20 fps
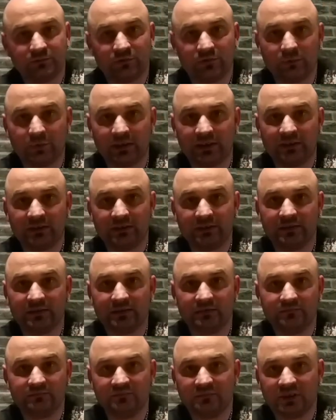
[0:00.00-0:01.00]
to make it
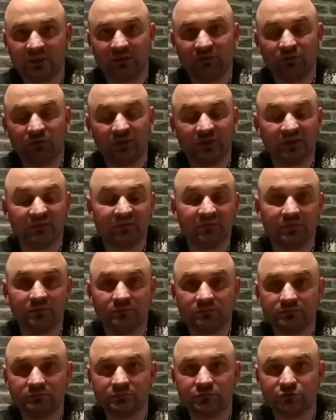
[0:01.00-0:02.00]
into a
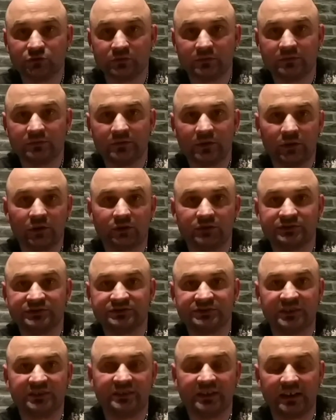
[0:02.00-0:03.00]
different sort of a nice
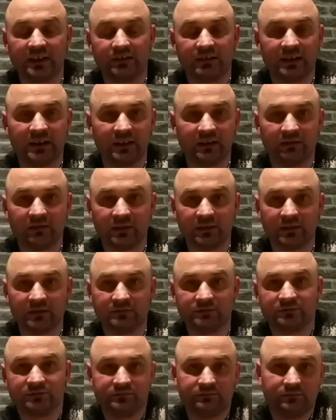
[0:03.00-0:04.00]
sit down area,
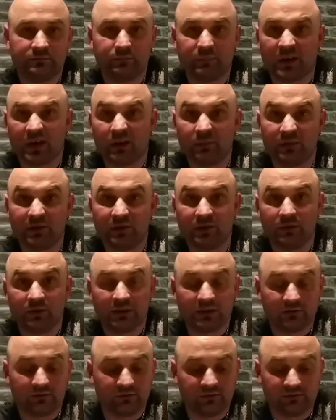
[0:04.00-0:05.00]
barbecue
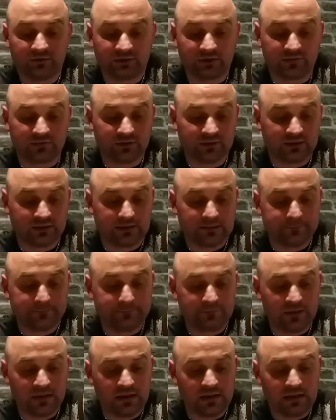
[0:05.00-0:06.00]
area and stuff like that.
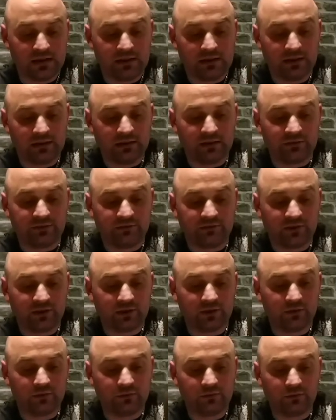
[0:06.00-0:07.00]

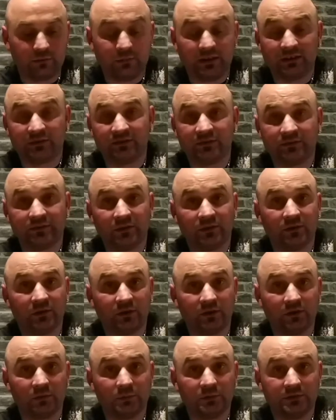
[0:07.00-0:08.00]
So I managed to find an
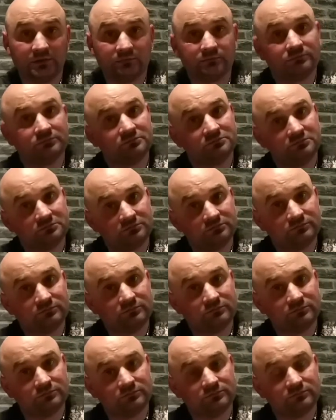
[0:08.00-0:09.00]
allotment,
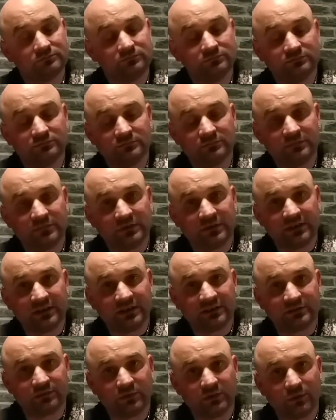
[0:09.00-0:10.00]
and
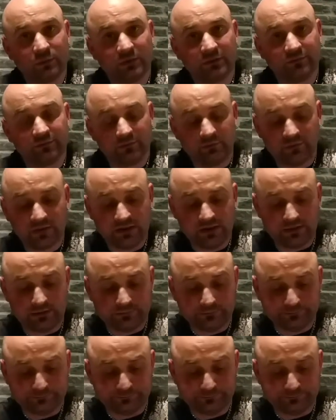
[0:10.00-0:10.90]
that's where I went from there.